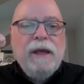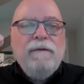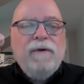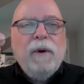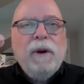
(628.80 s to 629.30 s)

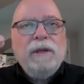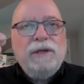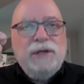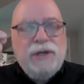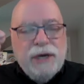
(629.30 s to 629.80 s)
For
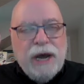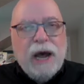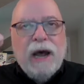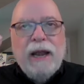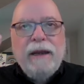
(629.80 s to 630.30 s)

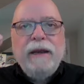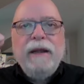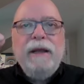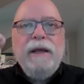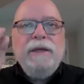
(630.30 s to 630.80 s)
John,
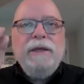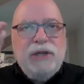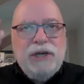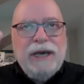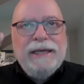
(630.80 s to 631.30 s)

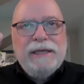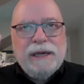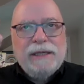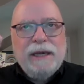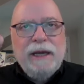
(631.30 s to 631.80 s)

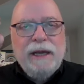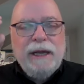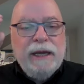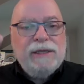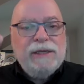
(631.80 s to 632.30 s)
Jesus
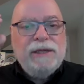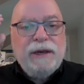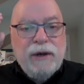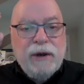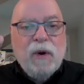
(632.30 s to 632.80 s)
is the
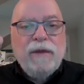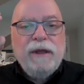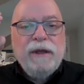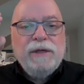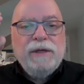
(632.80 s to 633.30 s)
North
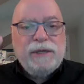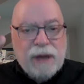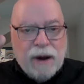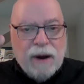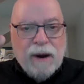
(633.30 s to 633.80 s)

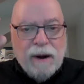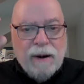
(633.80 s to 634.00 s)
Star.